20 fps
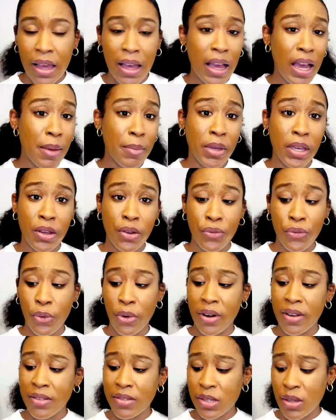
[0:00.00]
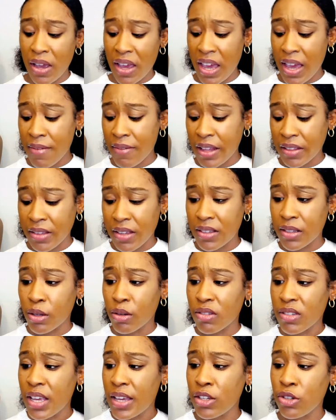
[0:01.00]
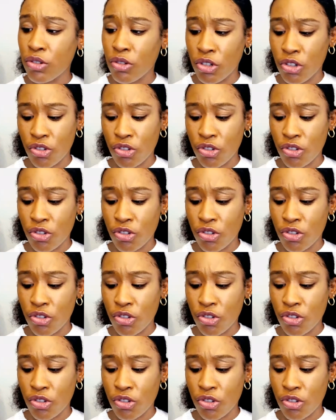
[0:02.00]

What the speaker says: I'm here for it. So I have like these little texture